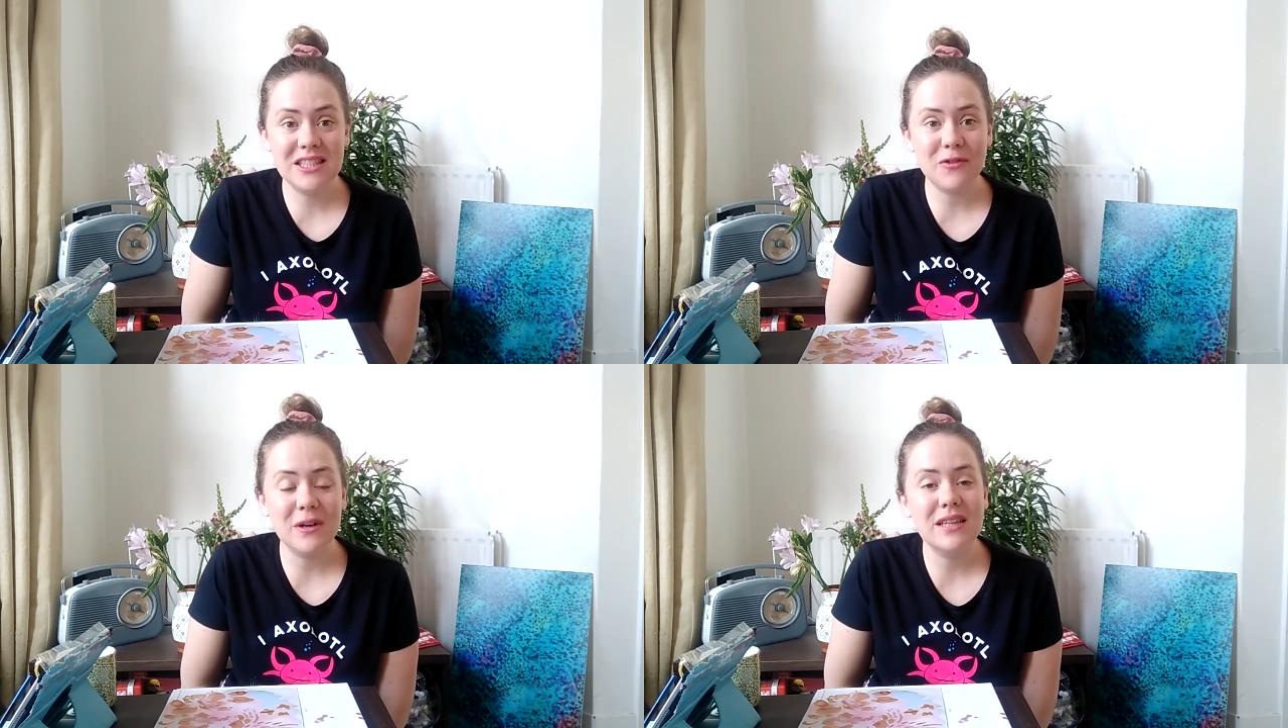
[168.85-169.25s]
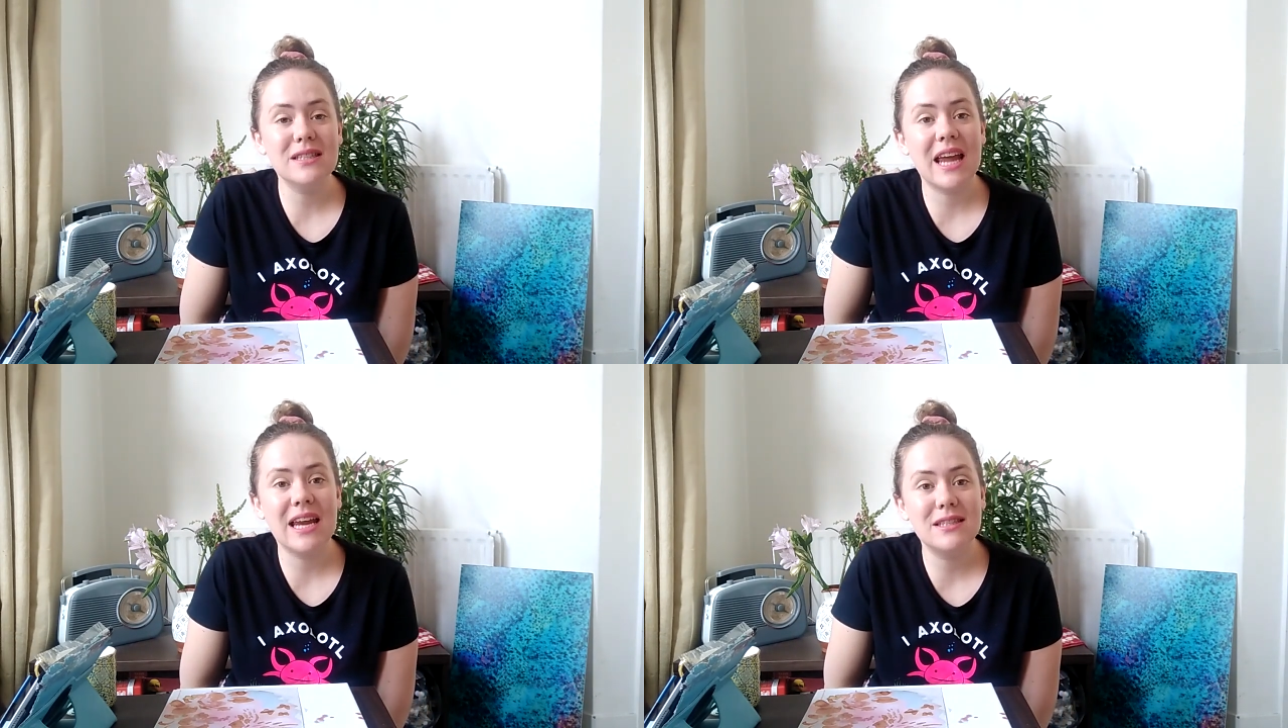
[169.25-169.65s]
different
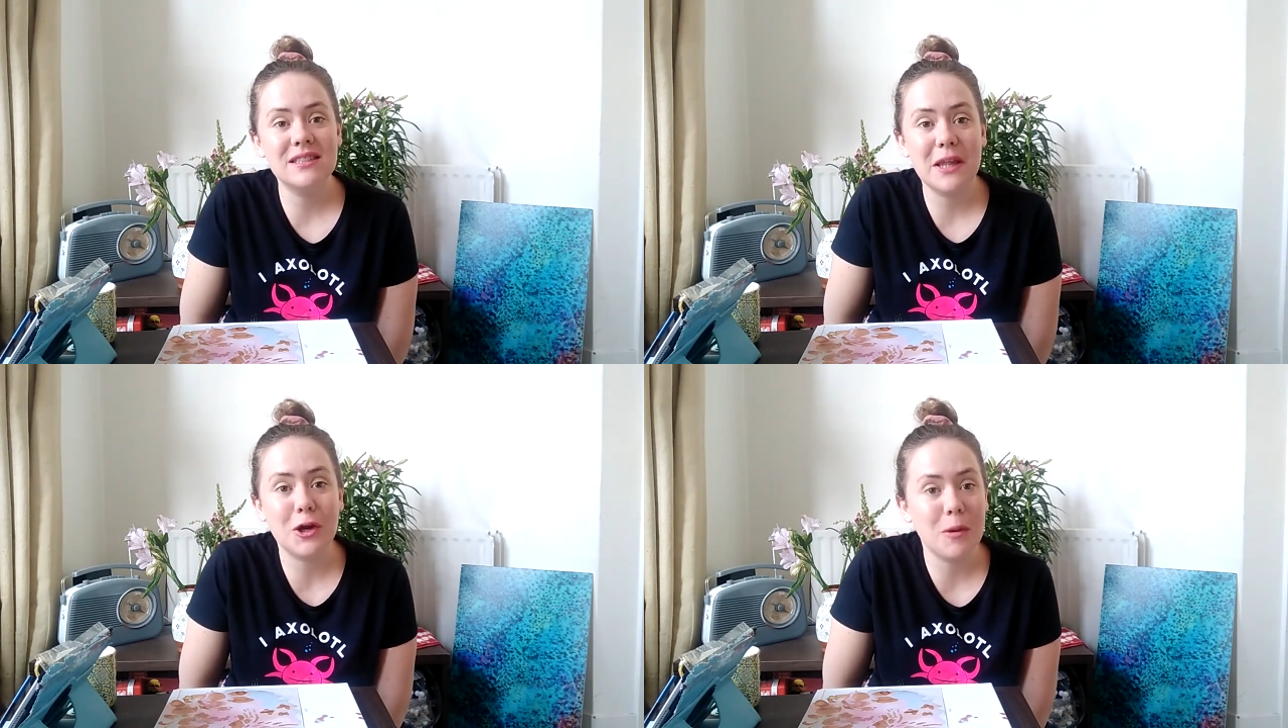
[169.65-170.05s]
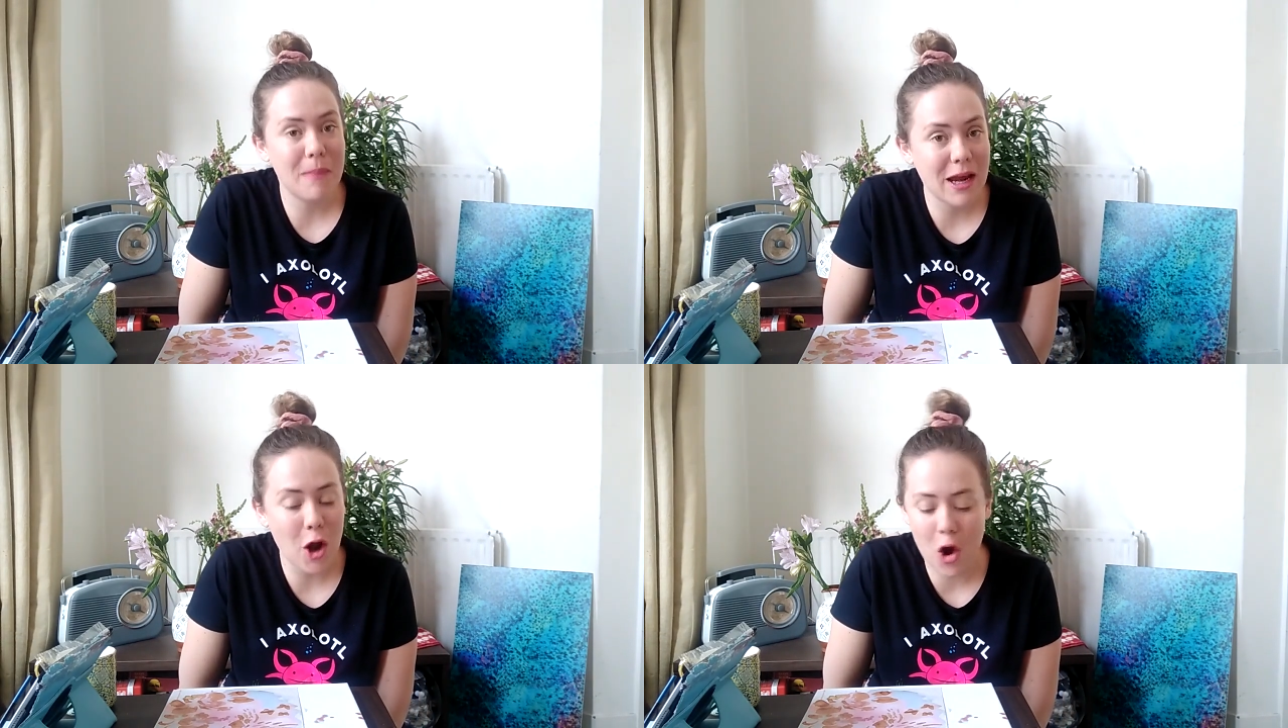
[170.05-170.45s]
indicators that you can
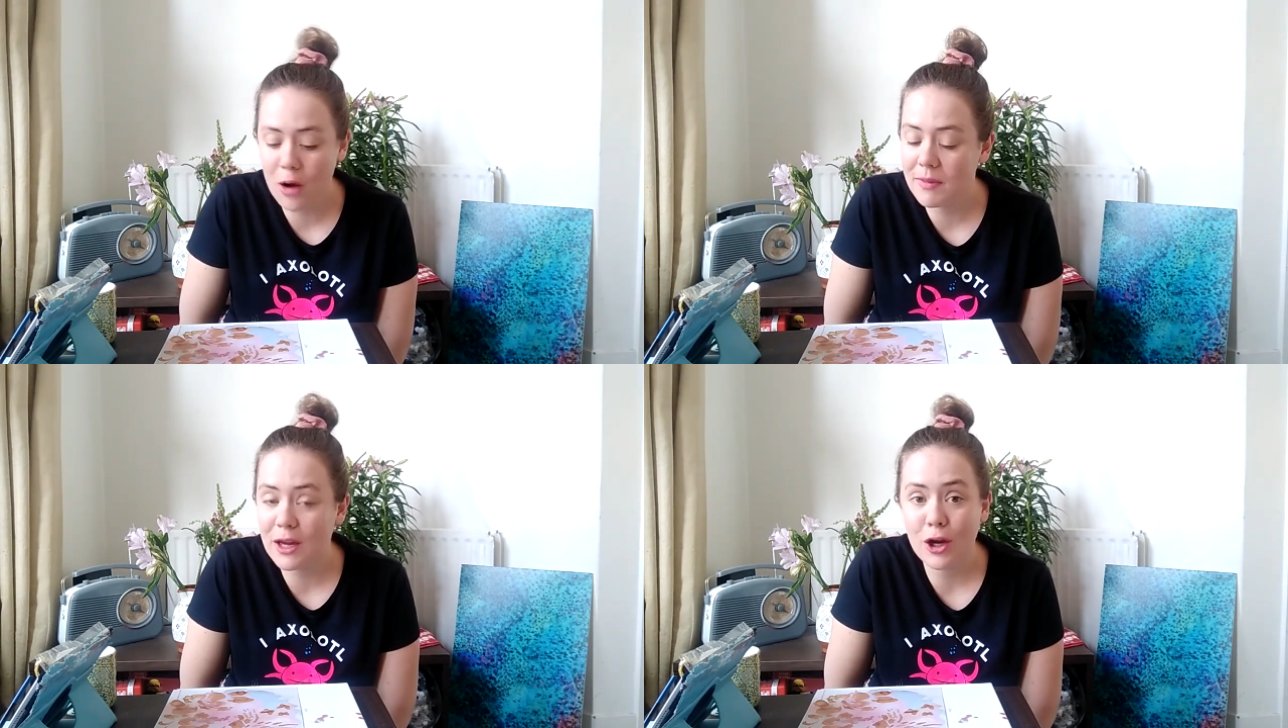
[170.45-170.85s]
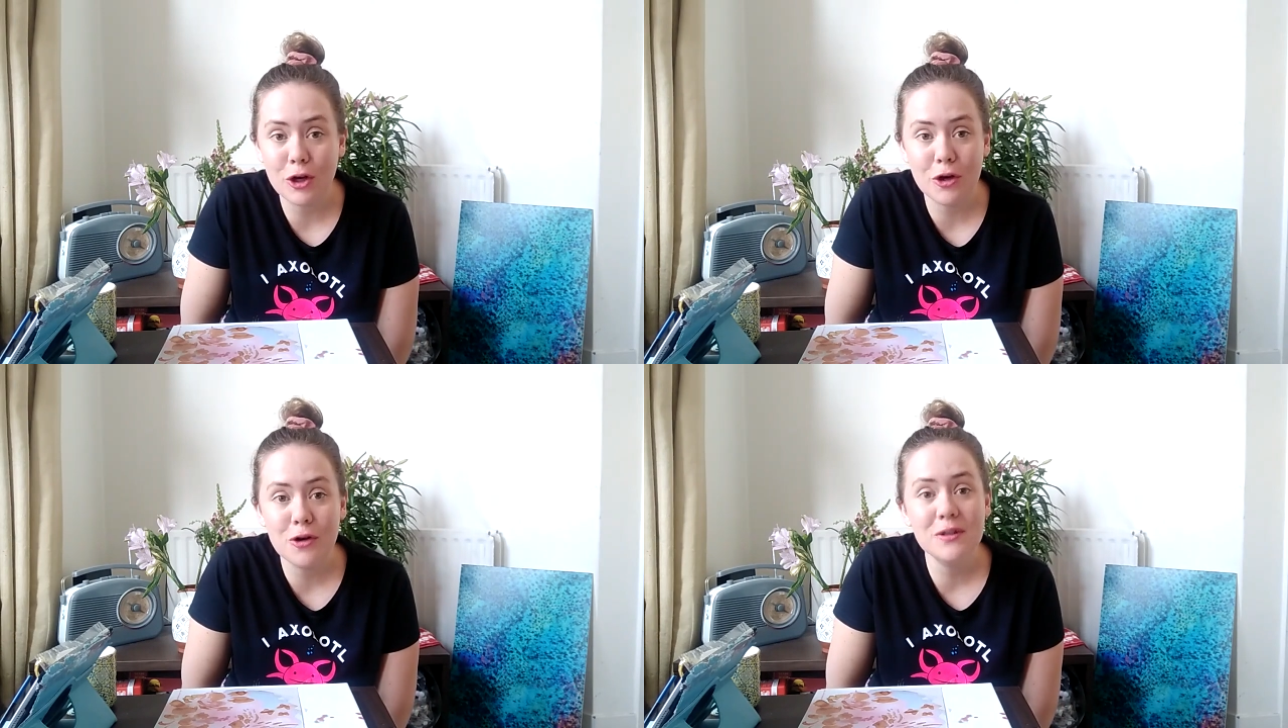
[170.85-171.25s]
make at home that you
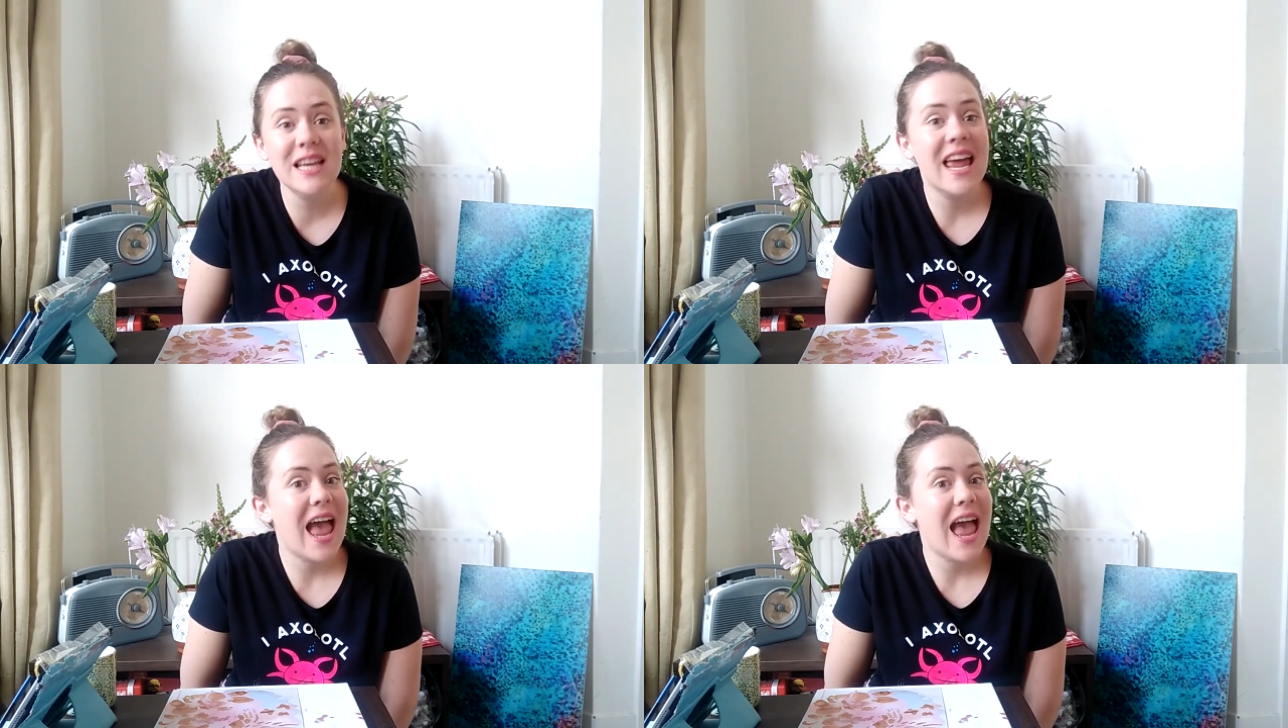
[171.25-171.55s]
can use,